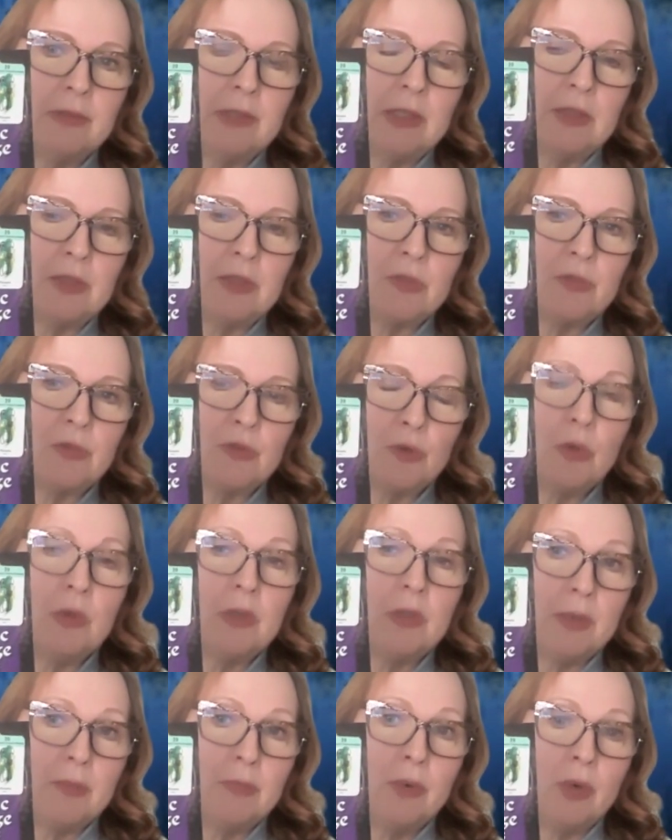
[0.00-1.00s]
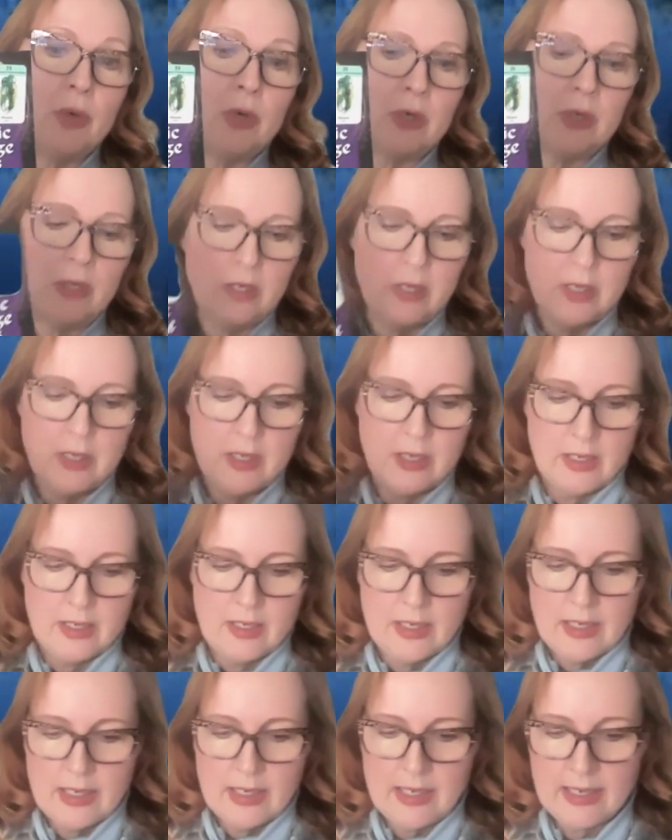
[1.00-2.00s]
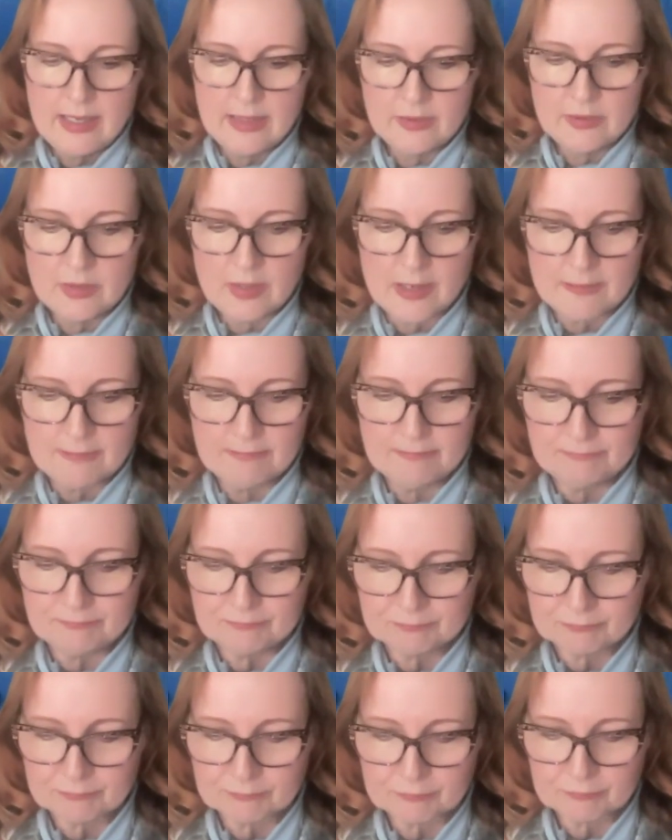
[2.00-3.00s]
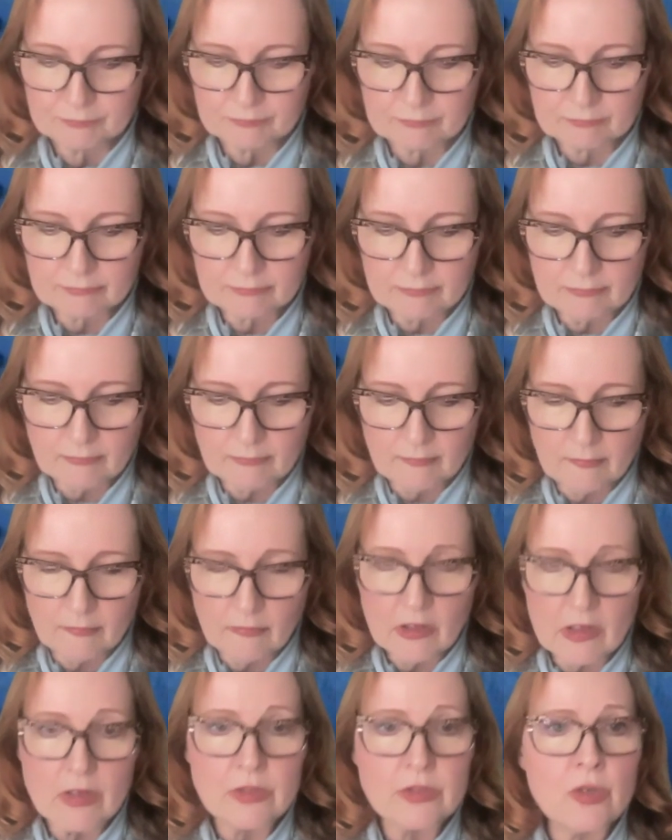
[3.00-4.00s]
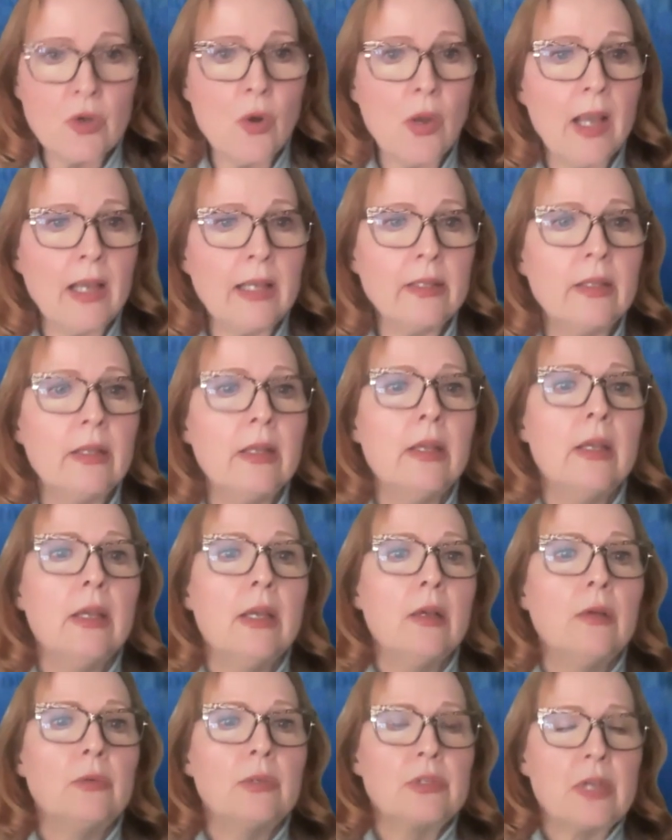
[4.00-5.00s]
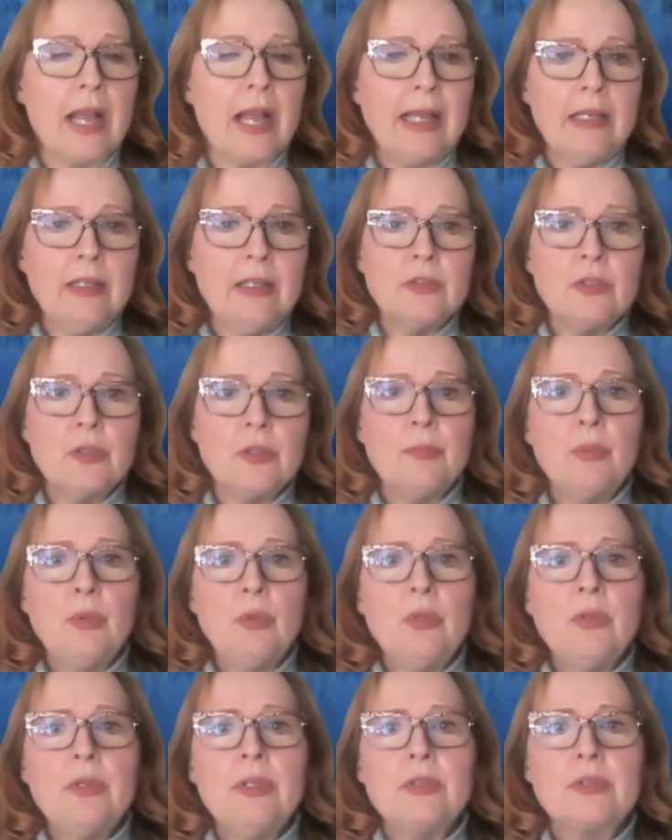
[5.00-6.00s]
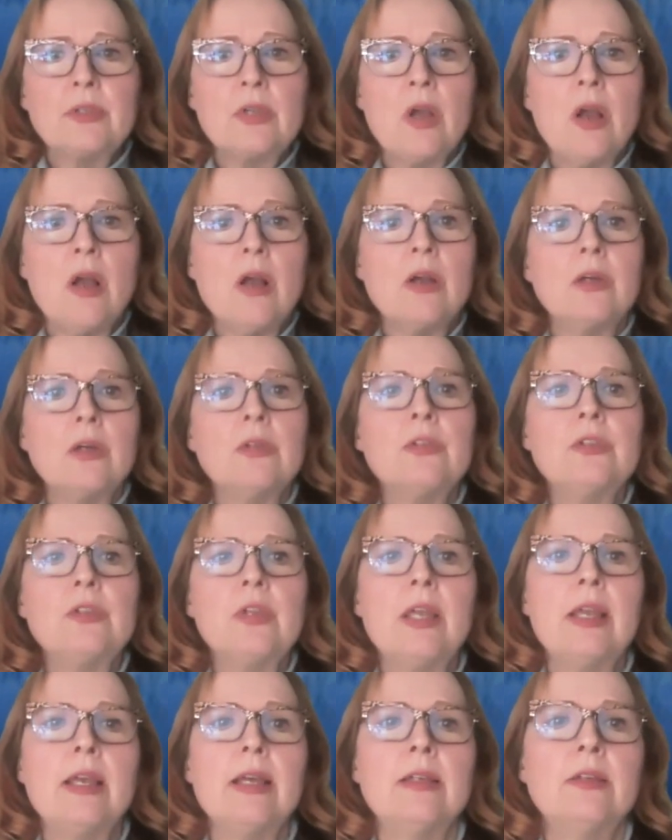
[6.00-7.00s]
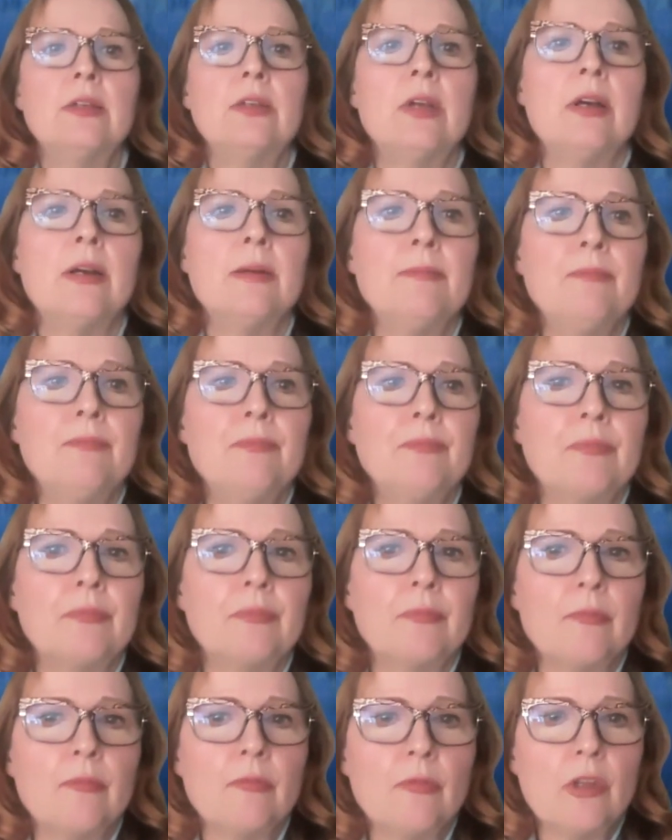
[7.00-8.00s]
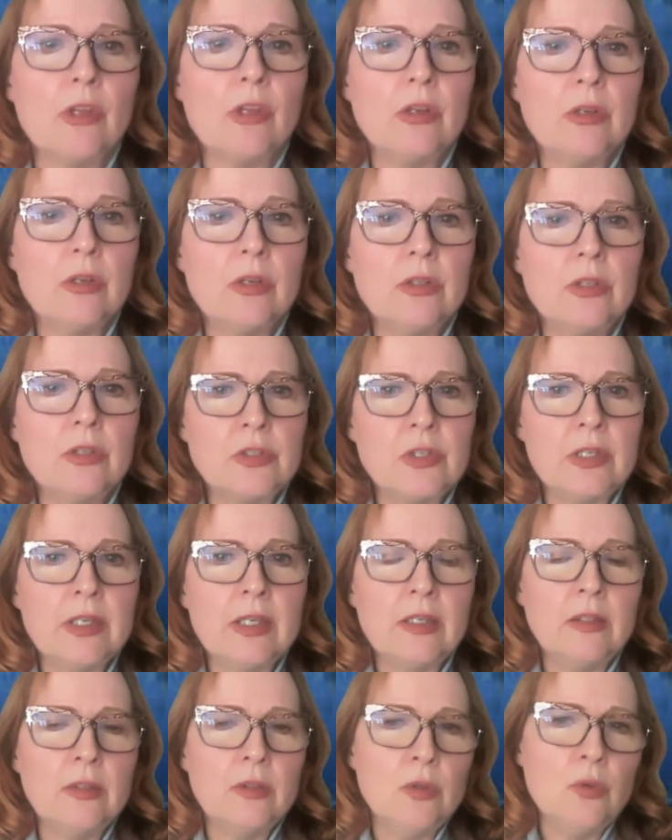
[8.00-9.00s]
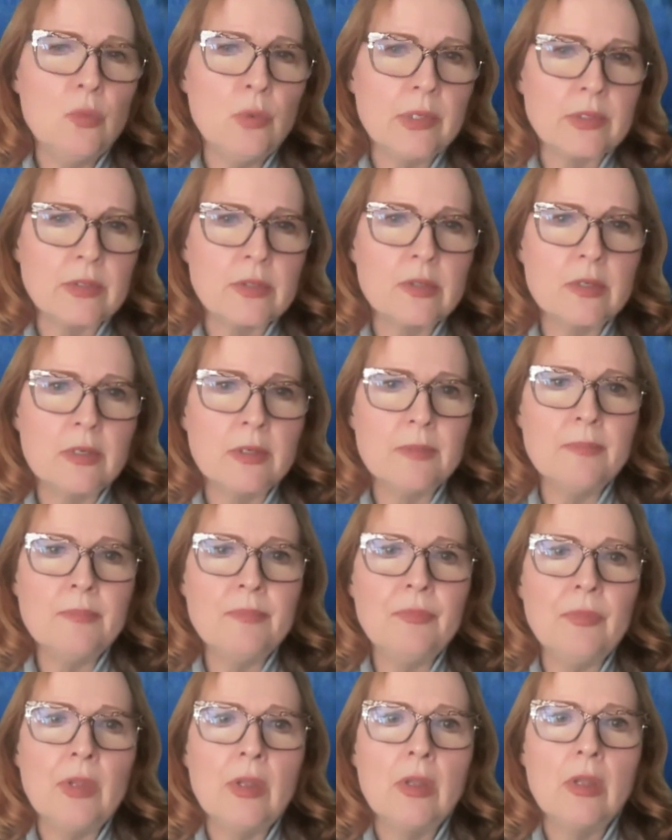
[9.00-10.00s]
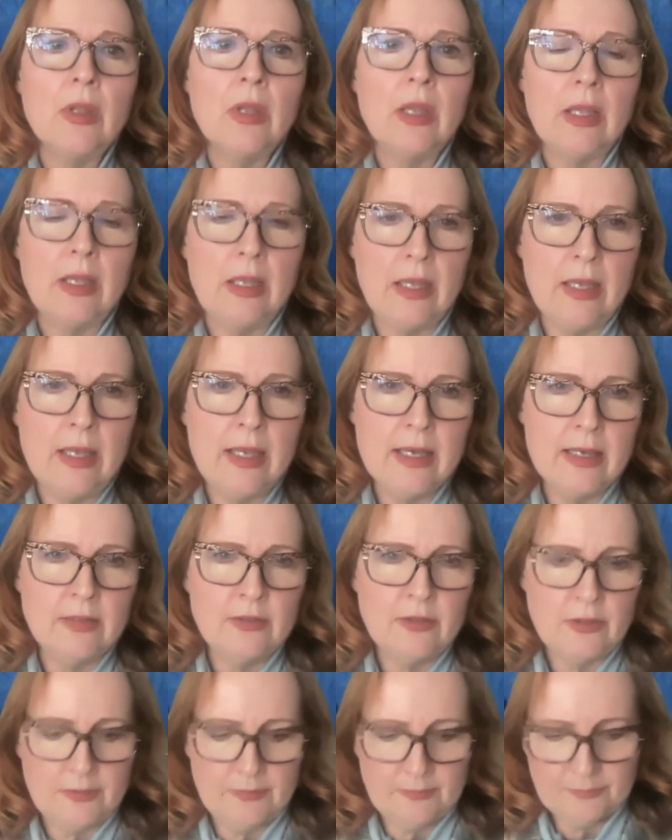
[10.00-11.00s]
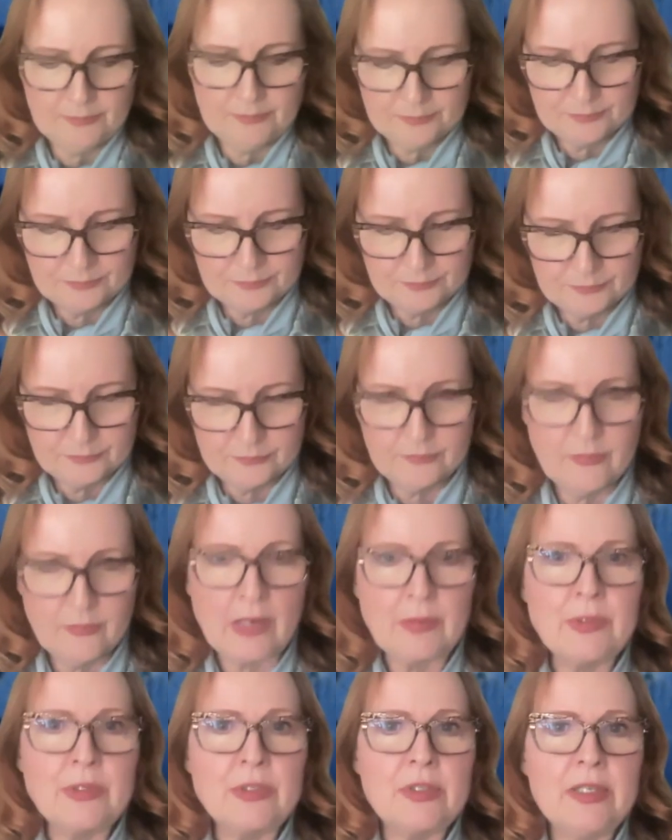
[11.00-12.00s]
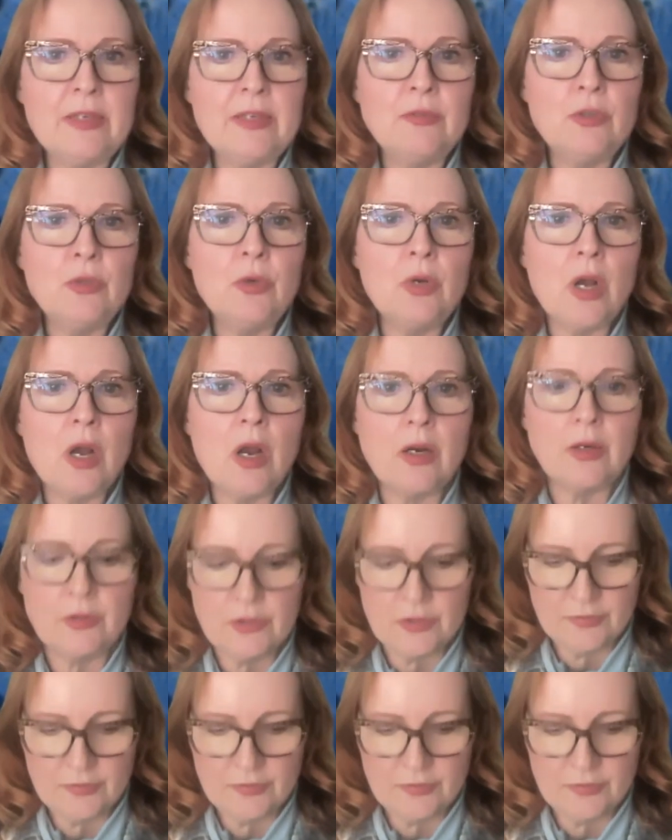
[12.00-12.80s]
It's truly a book. And so I was guided to pull these cards and just to get a little wisdom. And I received 2 cards.